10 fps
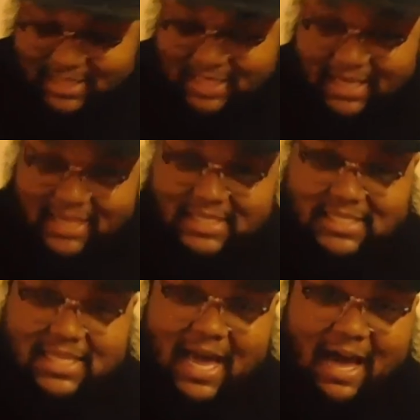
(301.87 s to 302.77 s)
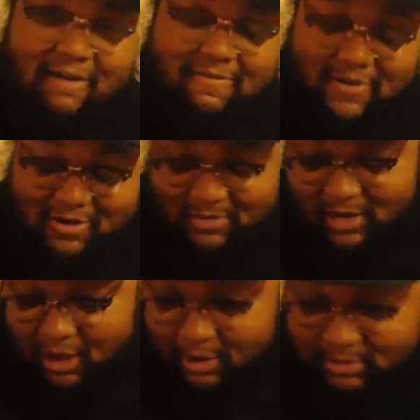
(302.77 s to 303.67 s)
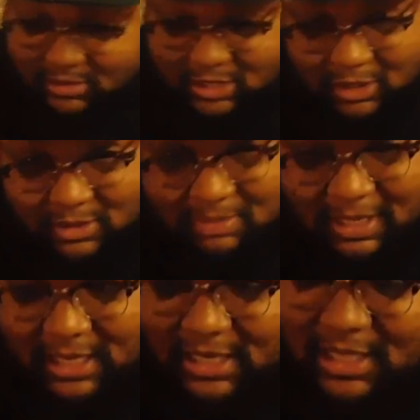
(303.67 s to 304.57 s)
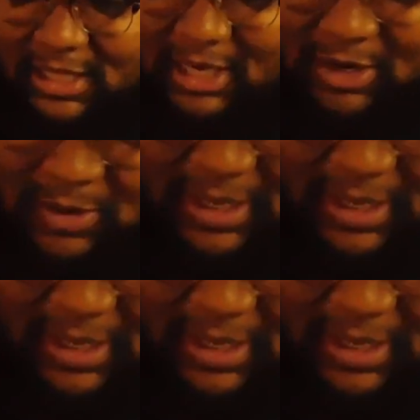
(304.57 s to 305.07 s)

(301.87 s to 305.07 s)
This, the iPhone, no, excuse me, the new